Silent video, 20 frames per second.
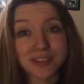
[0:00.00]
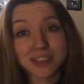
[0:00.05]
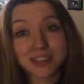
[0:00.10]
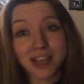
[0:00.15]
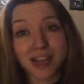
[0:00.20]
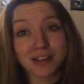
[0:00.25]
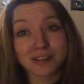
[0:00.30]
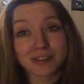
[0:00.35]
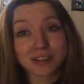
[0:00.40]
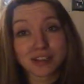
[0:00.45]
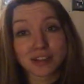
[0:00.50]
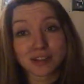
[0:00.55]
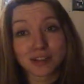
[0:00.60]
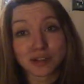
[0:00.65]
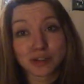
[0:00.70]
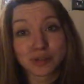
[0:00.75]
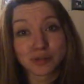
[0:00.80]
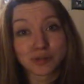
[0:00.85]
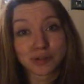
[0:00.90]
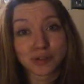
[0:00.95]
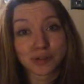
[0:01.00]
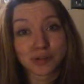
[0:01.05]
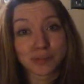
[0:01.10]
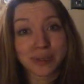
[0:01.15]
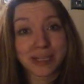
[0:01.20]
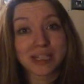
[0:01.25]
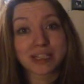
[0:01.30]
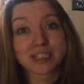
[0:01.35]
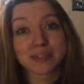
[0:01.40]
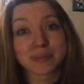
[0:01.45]
This guy was a guru
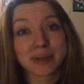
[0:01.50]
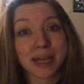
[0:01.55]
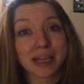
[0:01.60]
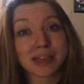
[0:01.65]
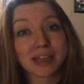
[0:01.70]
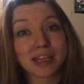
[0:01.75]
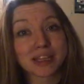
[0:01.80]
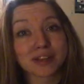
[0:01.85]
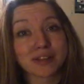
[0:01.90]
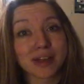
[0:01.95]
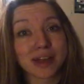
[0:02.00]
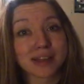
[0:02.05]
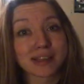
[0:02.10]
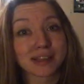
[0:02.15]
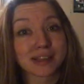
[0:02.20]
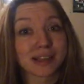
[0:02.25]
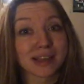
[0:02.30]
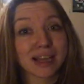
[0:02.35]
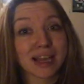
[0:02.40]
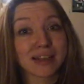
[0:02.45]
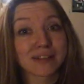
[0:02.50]
because back then you had to like